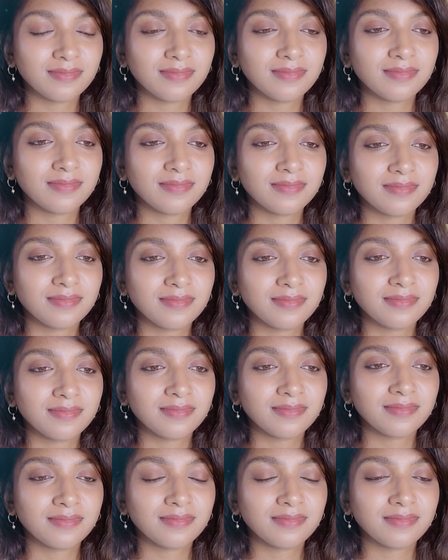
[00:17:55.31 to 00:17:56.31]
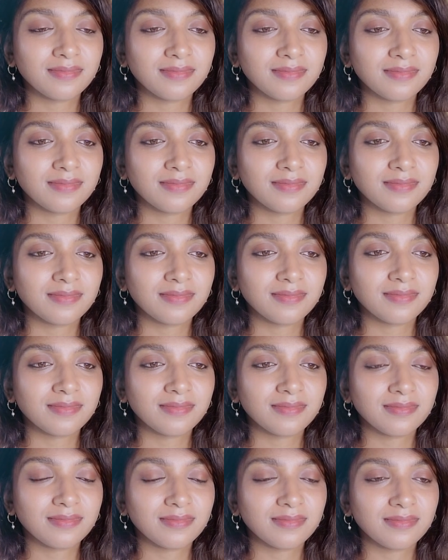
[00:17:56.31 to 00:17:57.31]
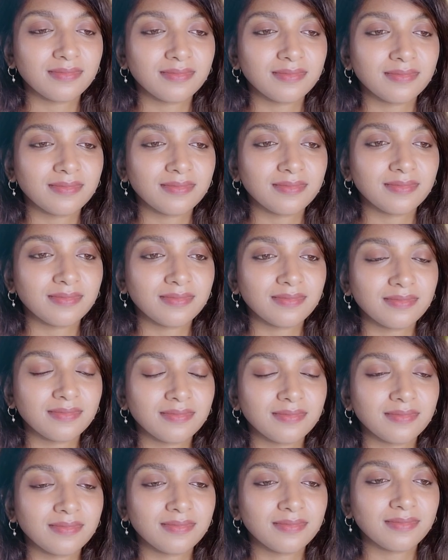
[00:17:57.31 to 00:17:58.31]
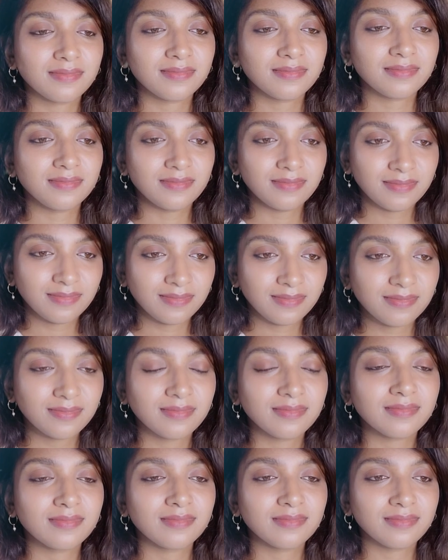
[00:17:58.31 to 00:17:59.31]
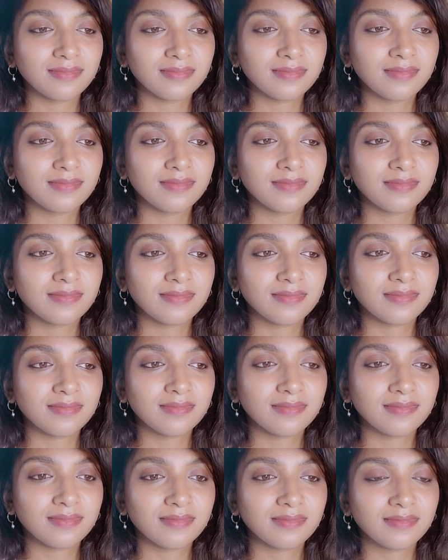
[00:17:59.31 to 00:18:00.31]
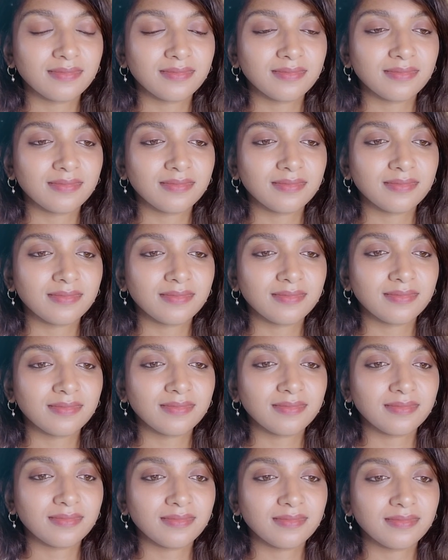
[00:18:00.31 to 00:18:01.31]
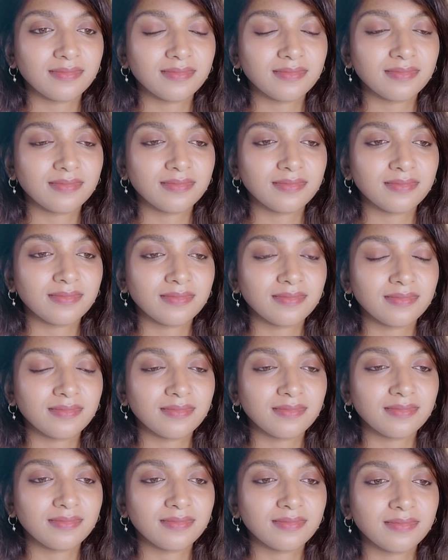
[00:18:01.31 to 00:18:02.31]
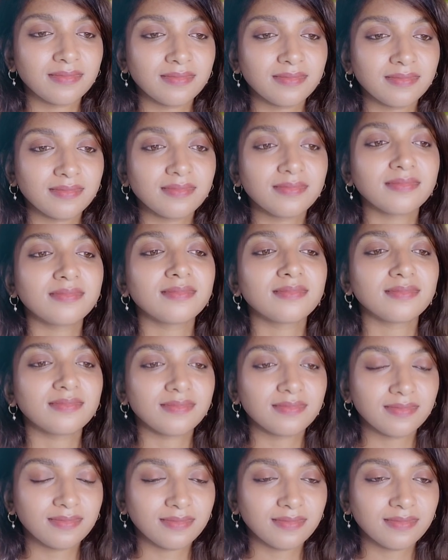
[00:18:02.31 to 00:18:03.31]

[no speech]